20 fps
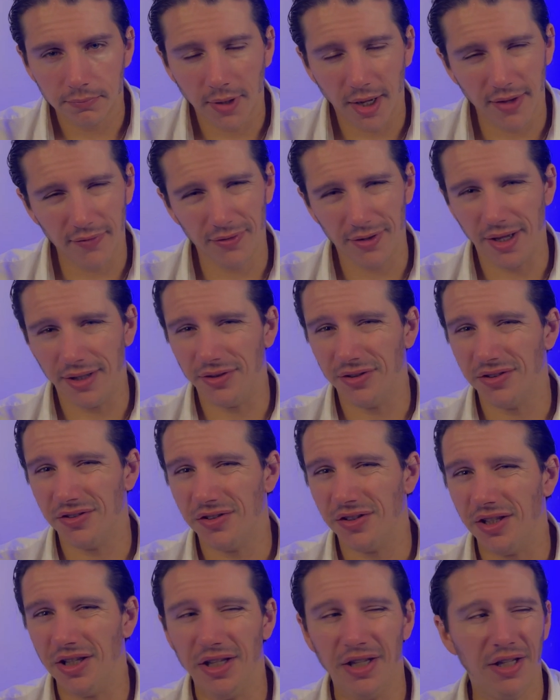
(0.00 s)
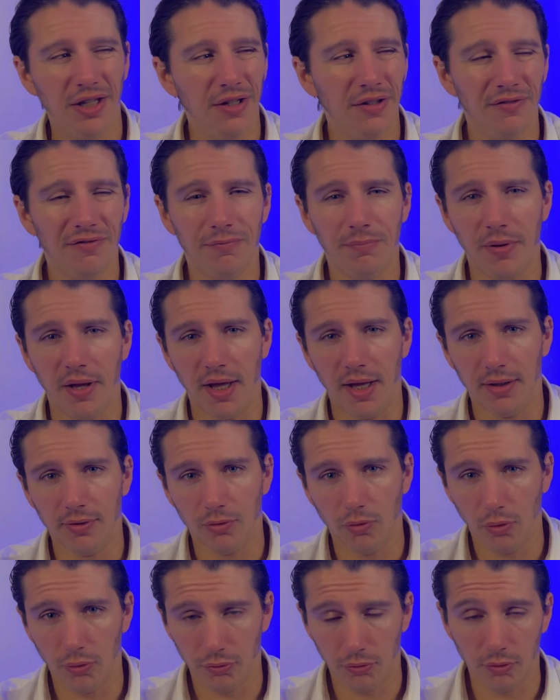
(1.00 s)
I even got this Eve pad
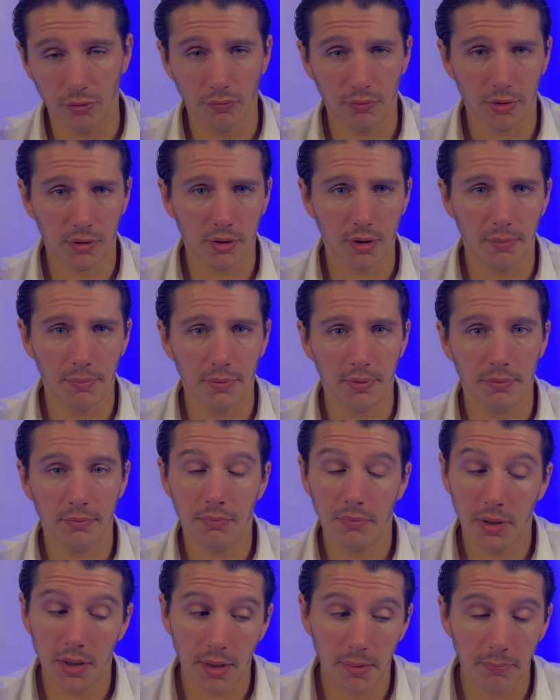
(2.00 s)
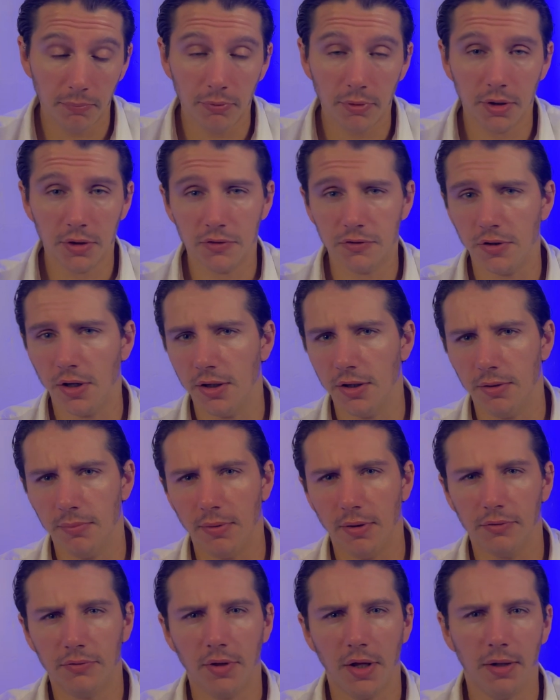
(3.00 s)
Cordura coming, and I'm pretty excited
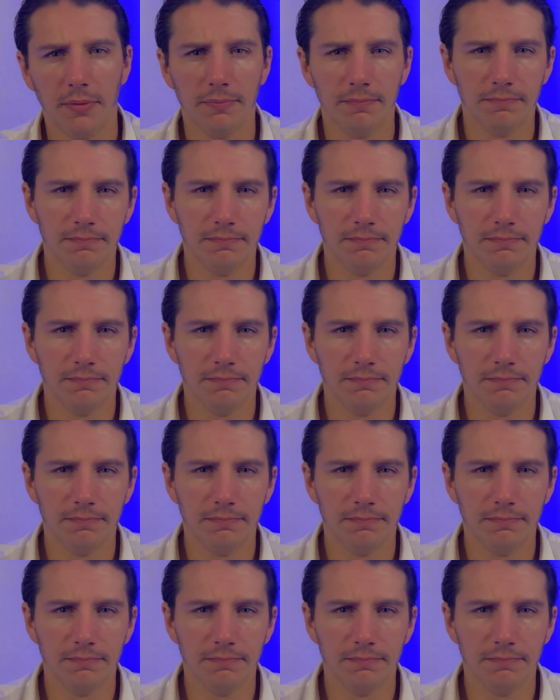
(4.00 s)
about that.